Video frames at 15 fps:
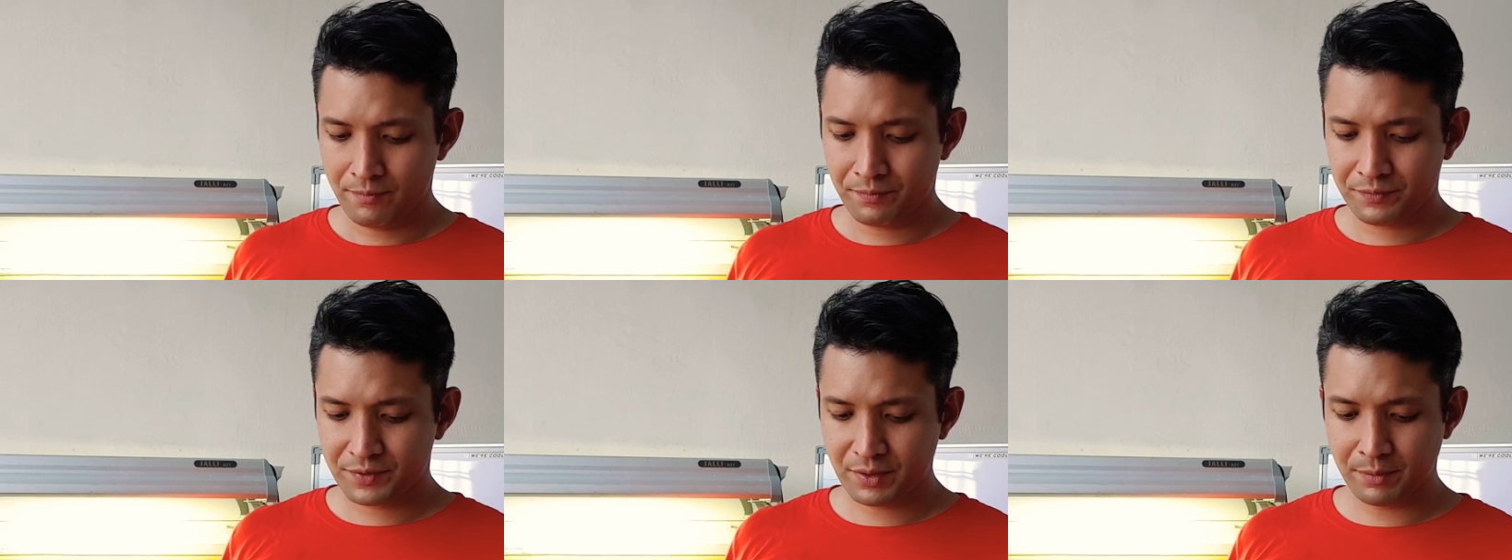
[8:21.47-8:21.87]

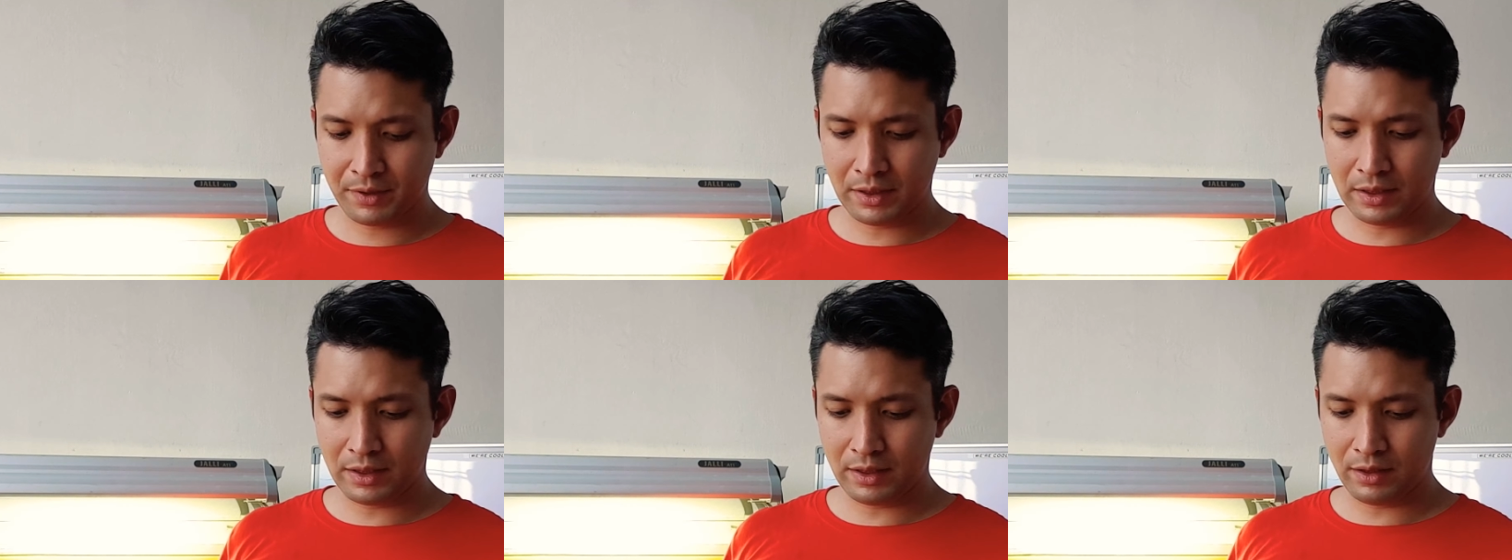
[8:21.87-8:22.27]

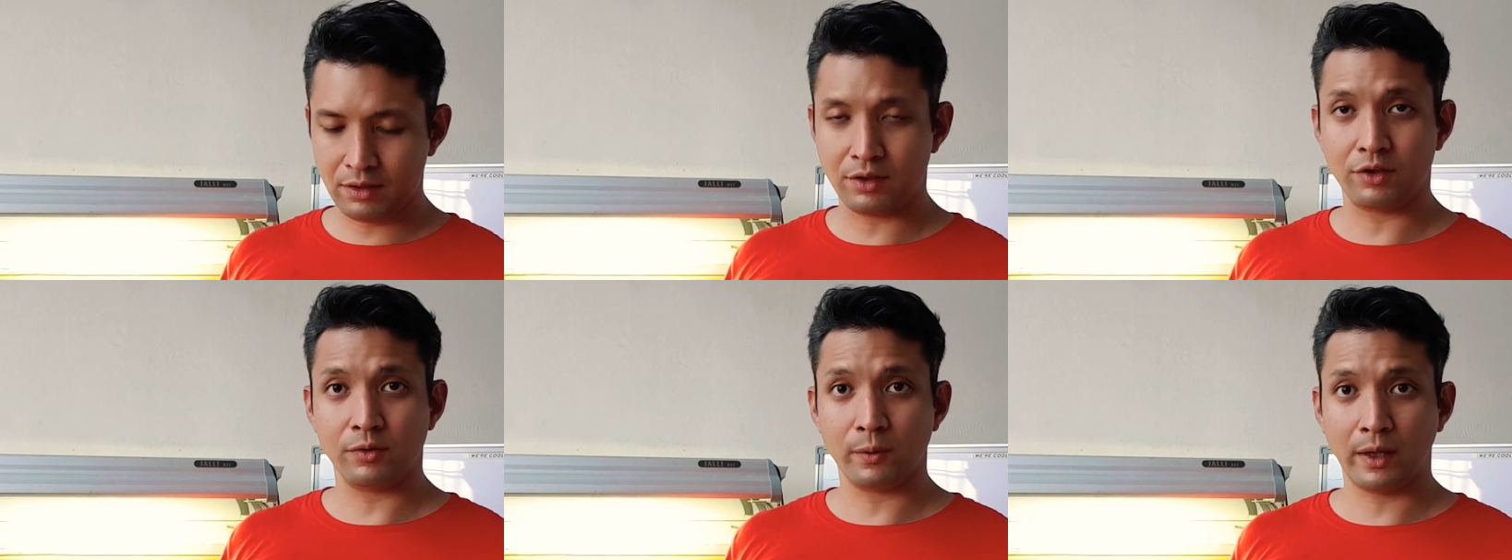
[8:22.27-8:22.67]
Similarly in
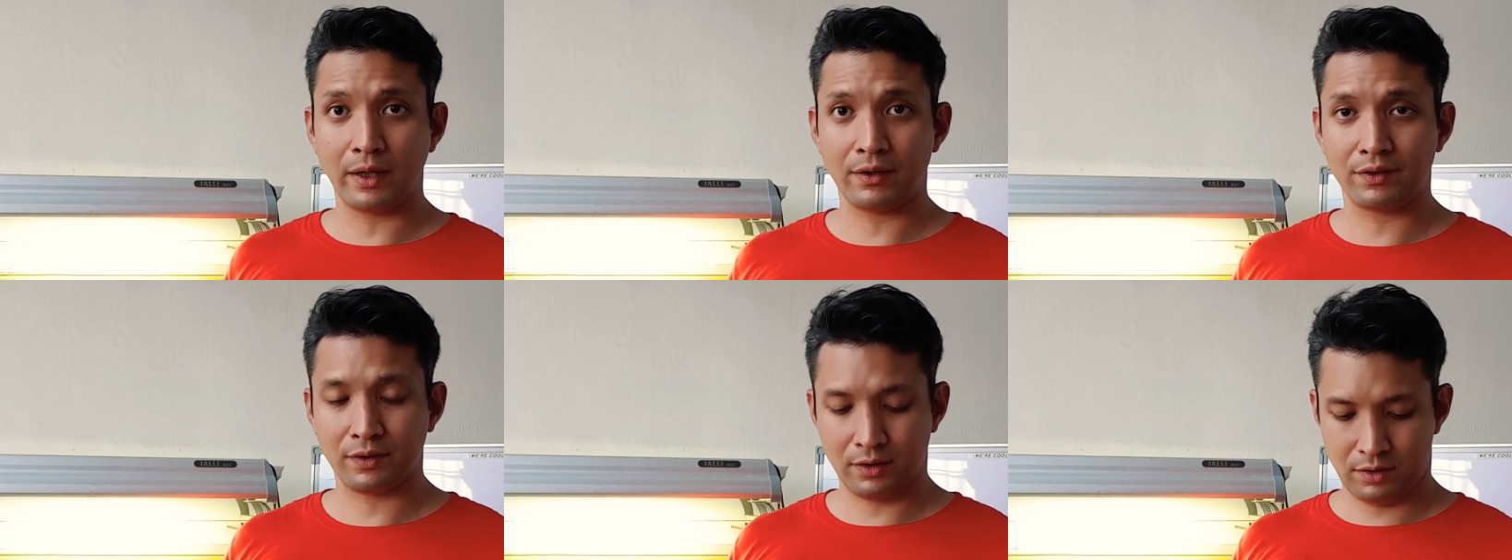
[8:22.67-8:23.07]
the
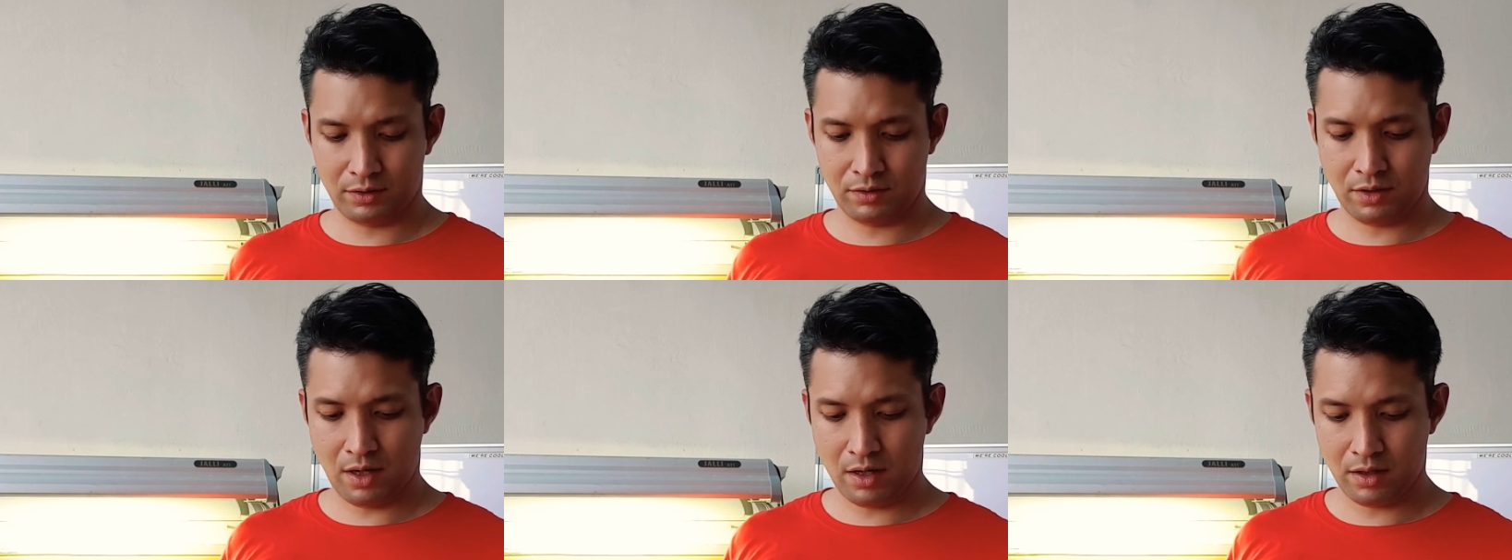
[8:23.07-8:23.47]
US and
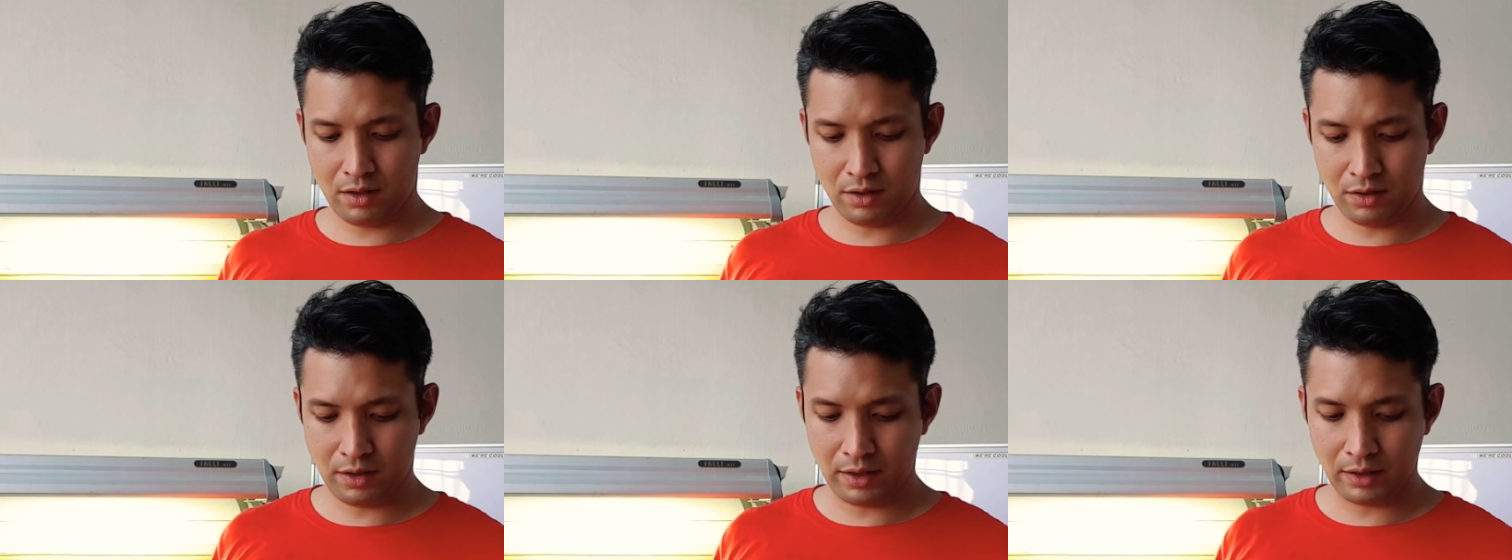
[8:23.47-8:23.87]

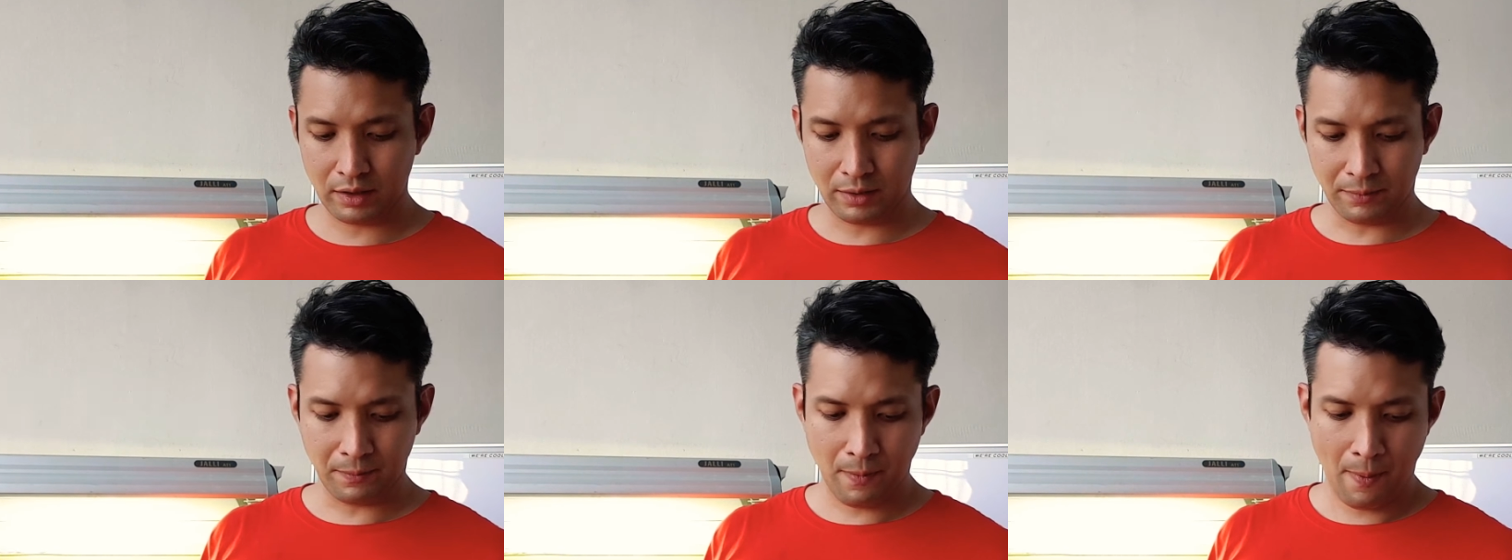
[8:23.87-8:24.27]
in
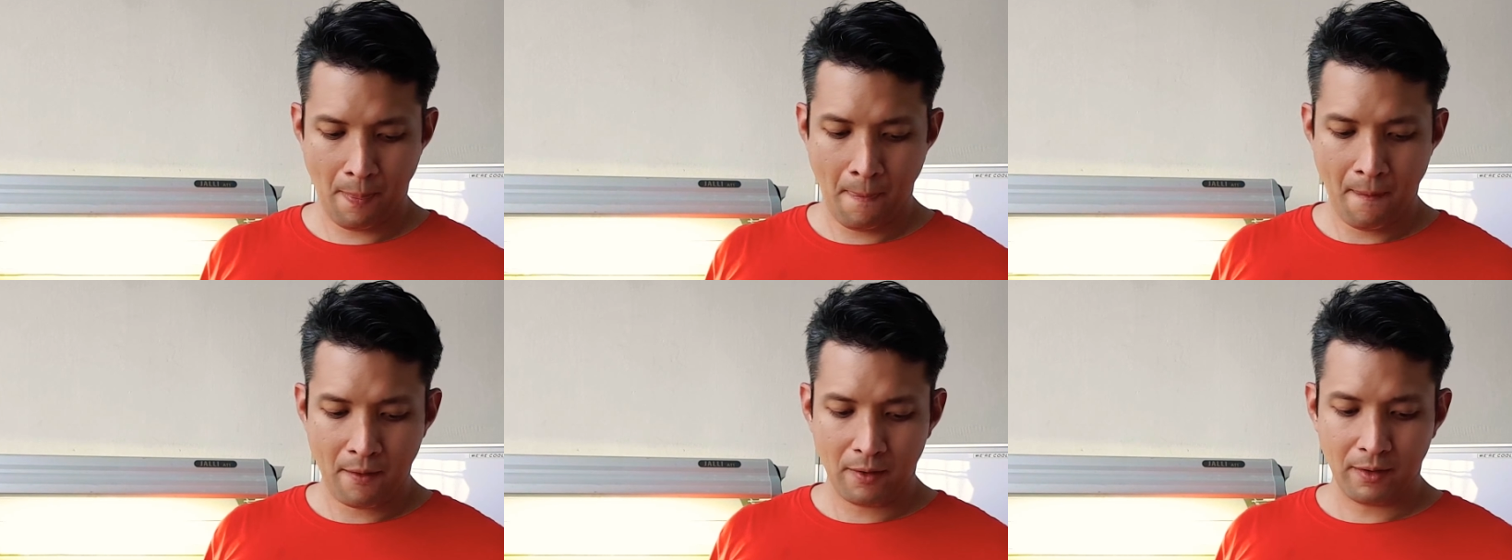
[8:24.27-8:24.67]
England
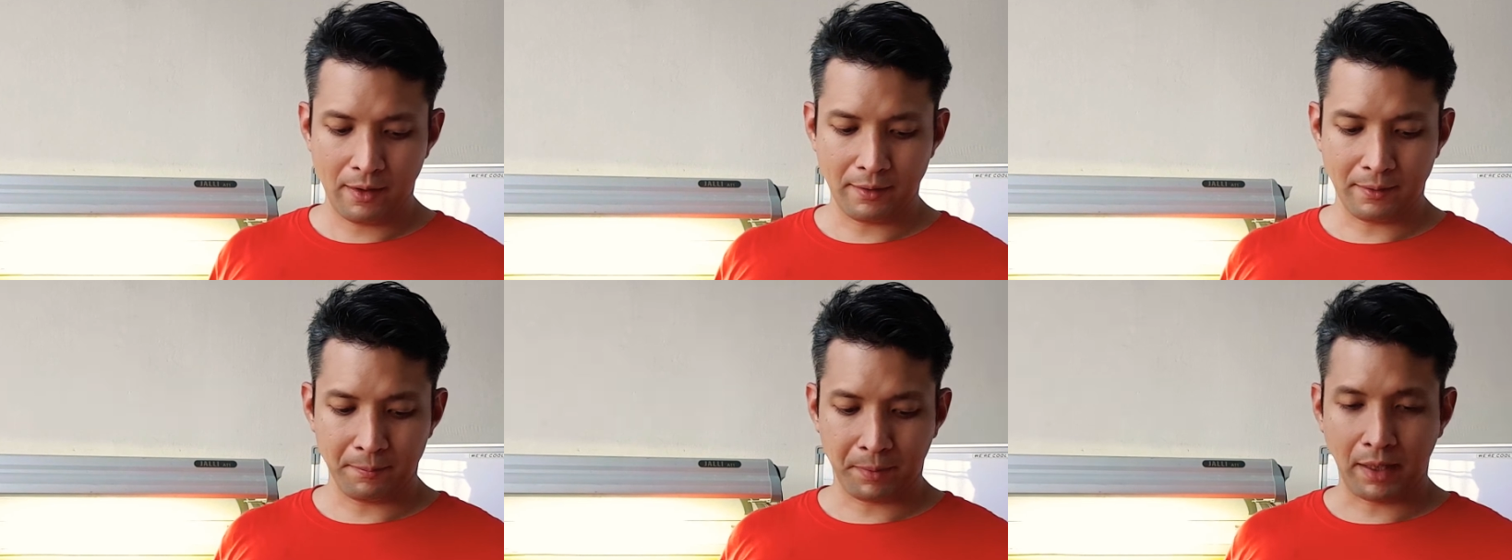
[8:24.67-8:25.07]

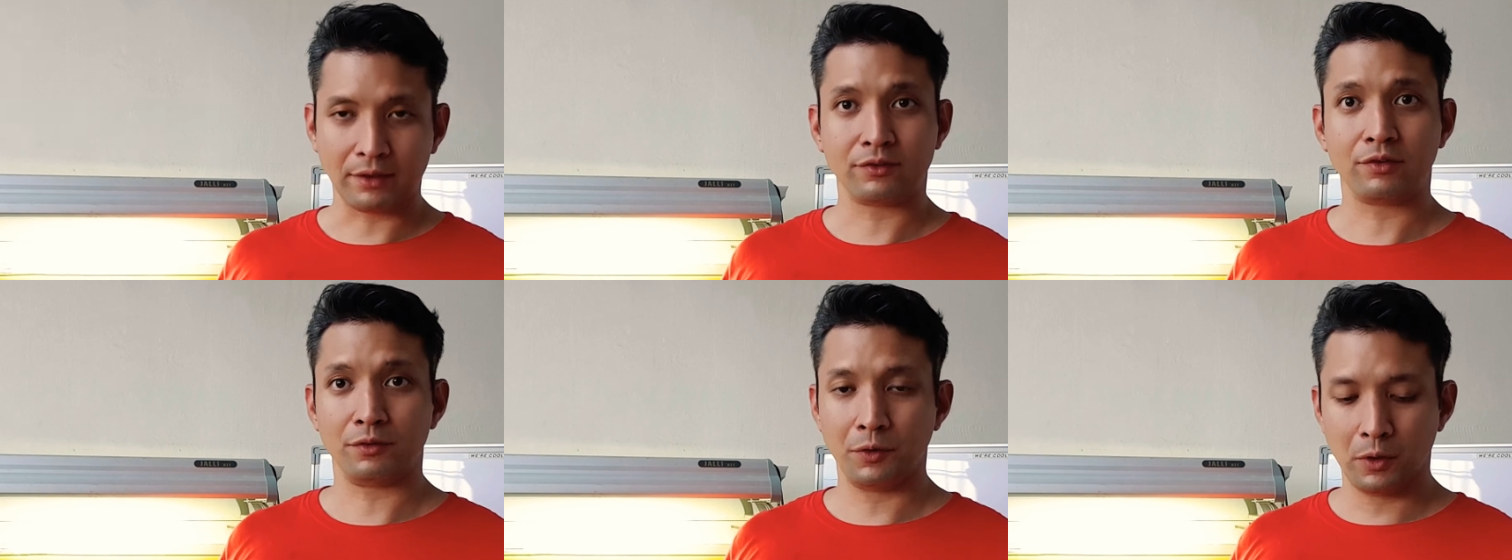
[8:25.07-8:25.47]
and
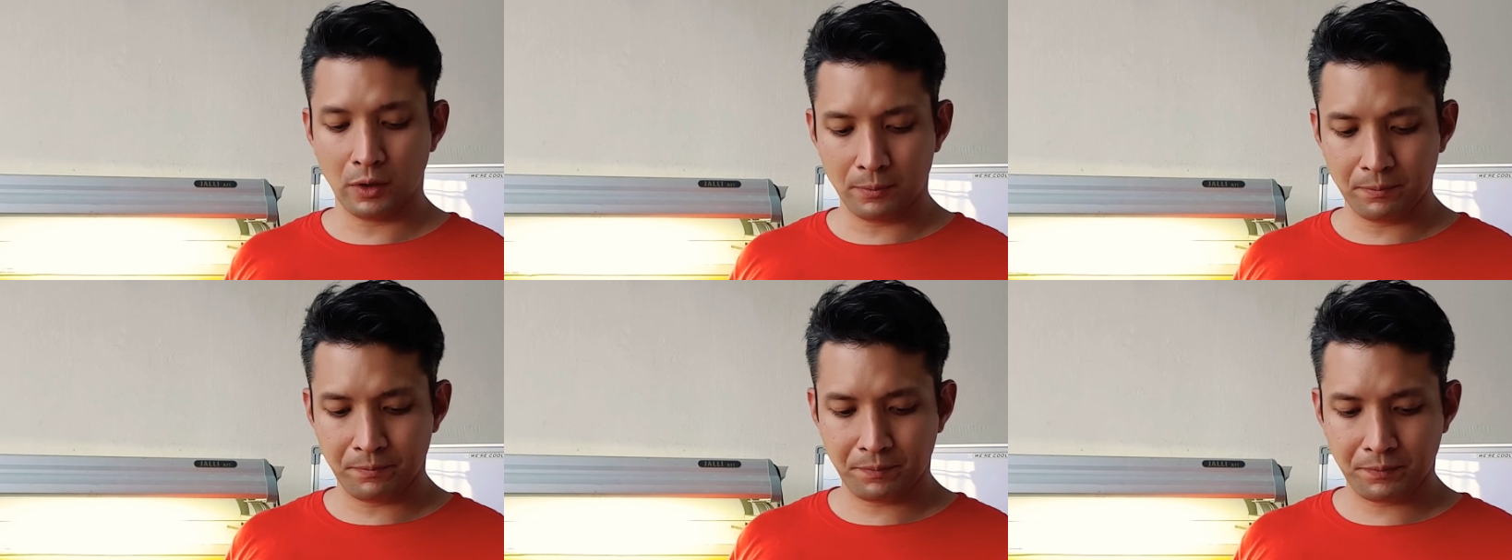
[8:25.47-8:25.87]
parts of Europe.